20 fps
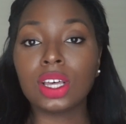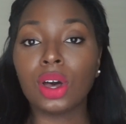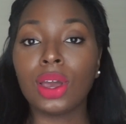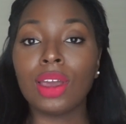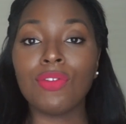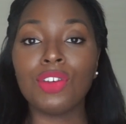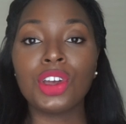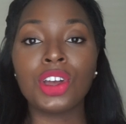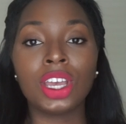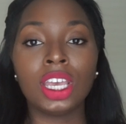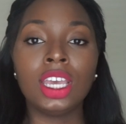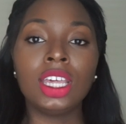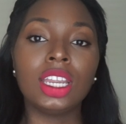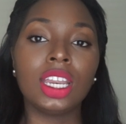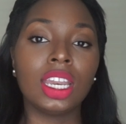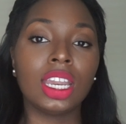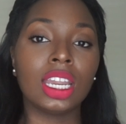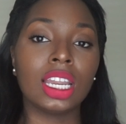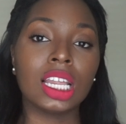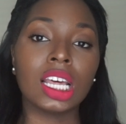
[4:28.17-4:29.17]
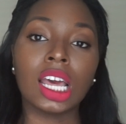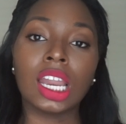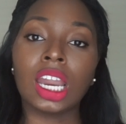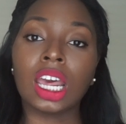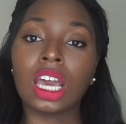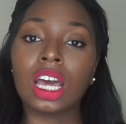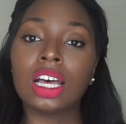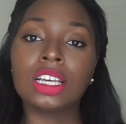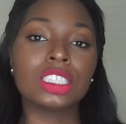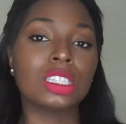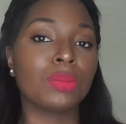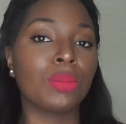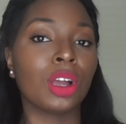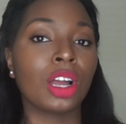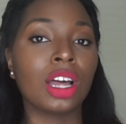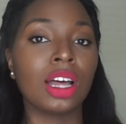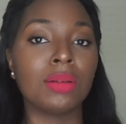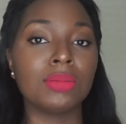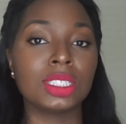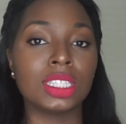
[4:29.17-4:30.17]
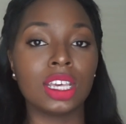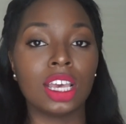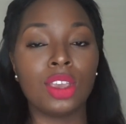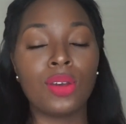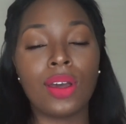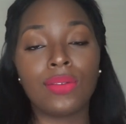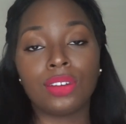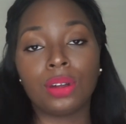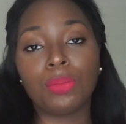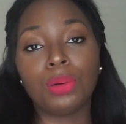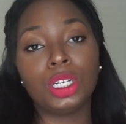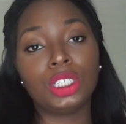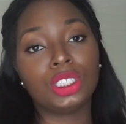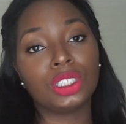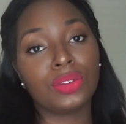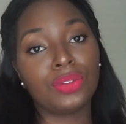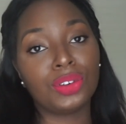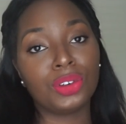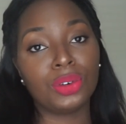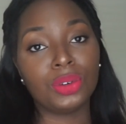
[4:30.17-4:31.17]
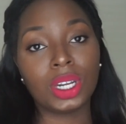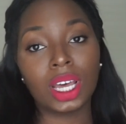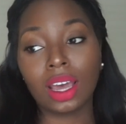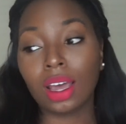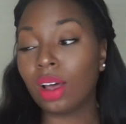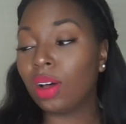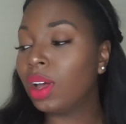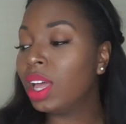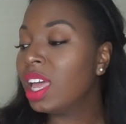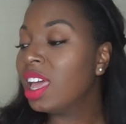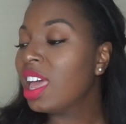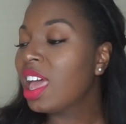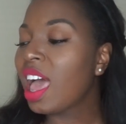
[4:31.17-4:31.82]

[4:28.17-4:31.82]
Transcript: So if you're eating and a, and a customer comes in, you have to put your food down.